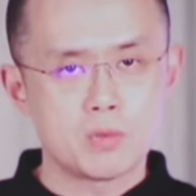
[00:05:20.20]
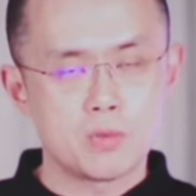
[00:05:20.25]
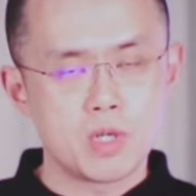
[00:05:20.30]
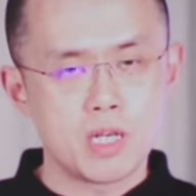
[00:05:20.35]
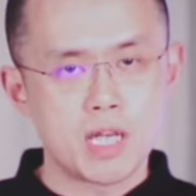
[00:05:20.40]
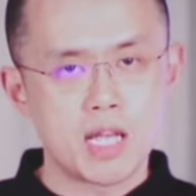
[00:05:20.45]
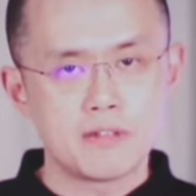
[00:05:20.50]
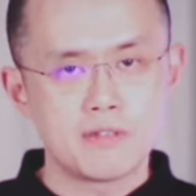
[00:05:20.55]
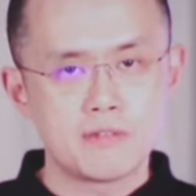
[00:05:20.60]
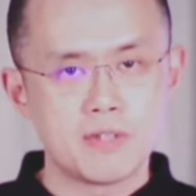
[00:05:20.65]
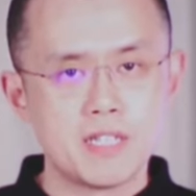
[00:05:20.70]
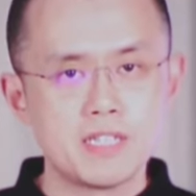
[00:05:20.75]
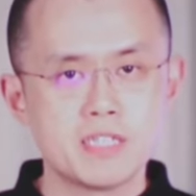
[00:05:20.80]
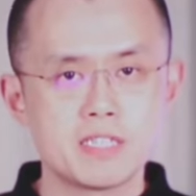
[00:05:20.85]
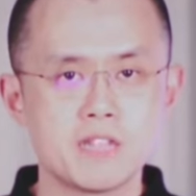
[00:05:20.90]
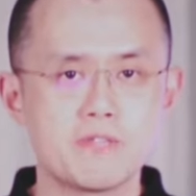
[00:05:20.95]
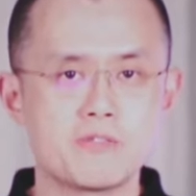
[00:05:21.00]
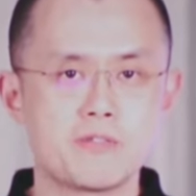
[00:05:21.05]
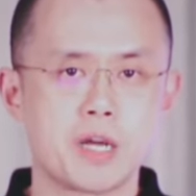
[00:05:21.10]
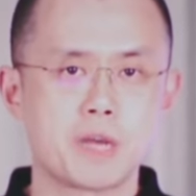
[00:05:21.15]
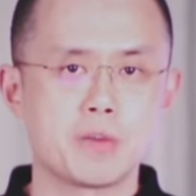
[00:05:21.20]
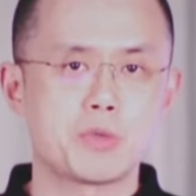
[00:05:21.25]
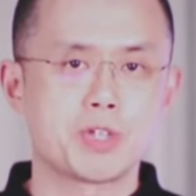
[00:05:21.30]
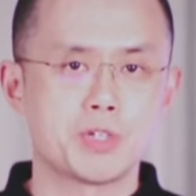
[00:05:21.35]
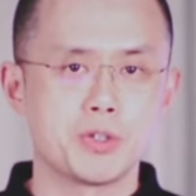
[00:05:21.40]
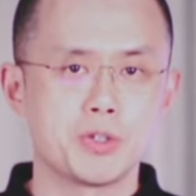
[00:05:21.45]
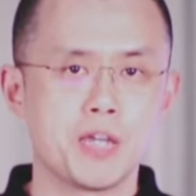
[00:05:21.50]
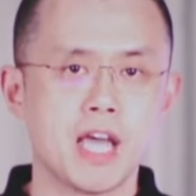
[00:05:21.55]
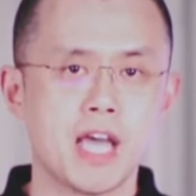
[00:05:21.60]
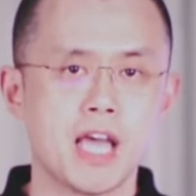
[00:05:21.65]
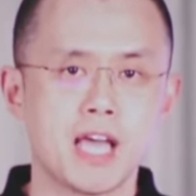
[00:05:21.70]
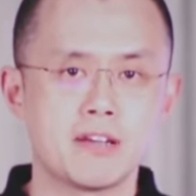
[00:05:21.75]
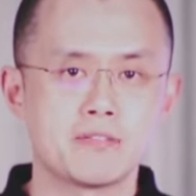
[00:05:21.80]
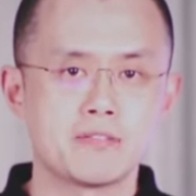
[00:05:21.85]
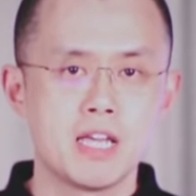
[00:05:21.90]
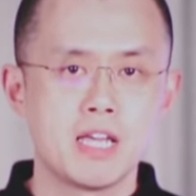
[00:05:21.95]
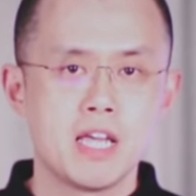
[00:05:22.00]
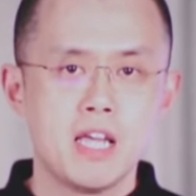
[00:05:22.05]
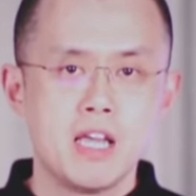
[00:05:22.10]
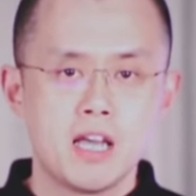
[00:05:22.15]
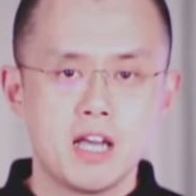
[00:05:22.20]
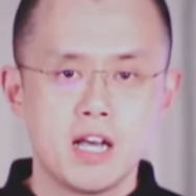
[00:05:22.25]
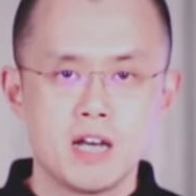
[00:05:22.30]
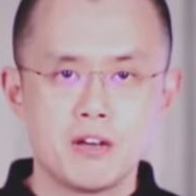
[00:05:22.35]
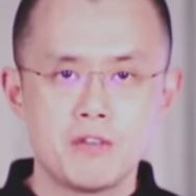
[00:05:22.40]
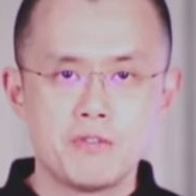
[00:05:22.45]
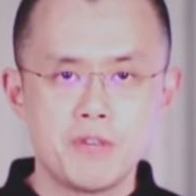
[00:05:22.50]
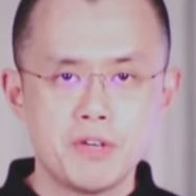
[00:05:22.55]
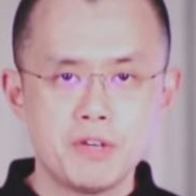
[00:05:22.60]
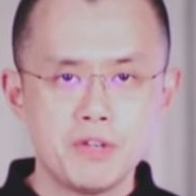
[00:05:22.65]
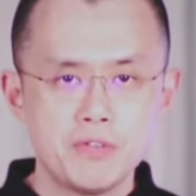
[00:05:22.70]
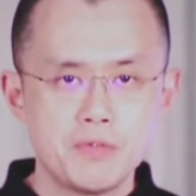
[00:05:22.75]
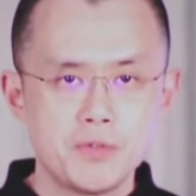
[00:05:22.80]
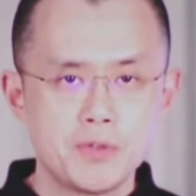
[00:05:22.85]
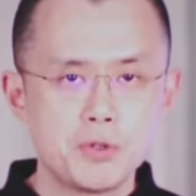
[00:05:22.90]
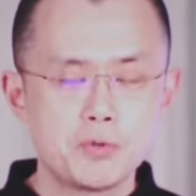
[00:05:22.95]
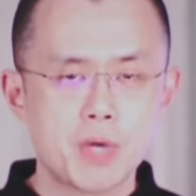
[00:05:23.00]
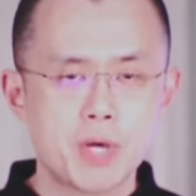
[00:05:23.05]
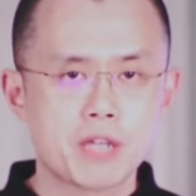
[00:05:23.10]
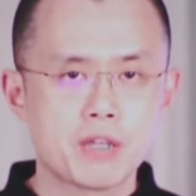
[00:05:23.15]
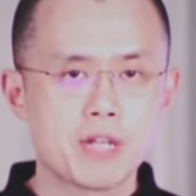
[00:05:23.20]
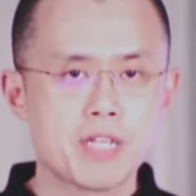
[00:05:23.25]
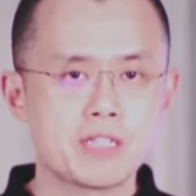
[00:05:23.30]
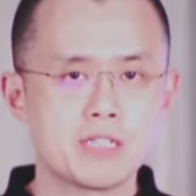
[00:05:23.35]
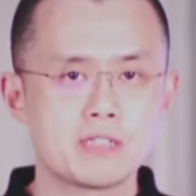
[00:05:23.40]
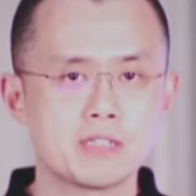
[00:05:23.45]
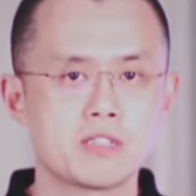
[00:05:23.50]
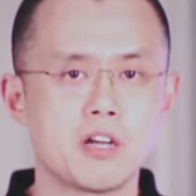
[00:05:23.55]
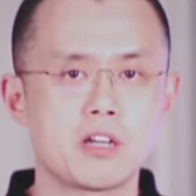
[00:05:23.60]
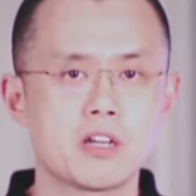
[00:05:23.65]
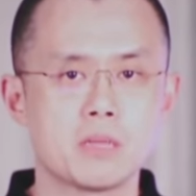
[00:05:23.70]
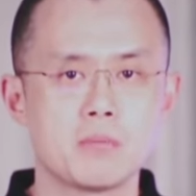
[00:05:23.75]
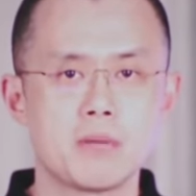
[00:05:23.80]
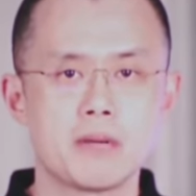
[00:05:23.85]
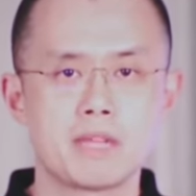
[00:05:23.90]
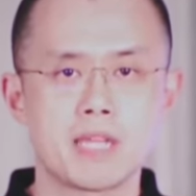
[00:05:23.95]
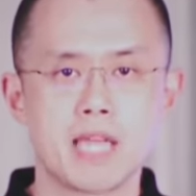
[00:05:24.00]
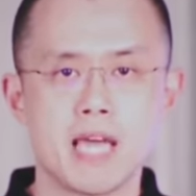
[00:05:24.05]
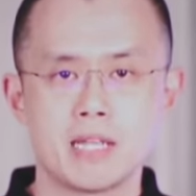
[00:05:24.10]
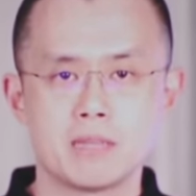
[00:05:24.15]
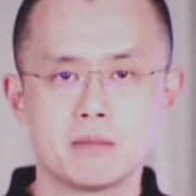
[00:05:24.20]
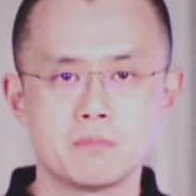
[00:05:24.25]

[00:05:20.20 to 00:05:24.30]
what kind of listing framework do you have? Uh, very few regulations talk about that.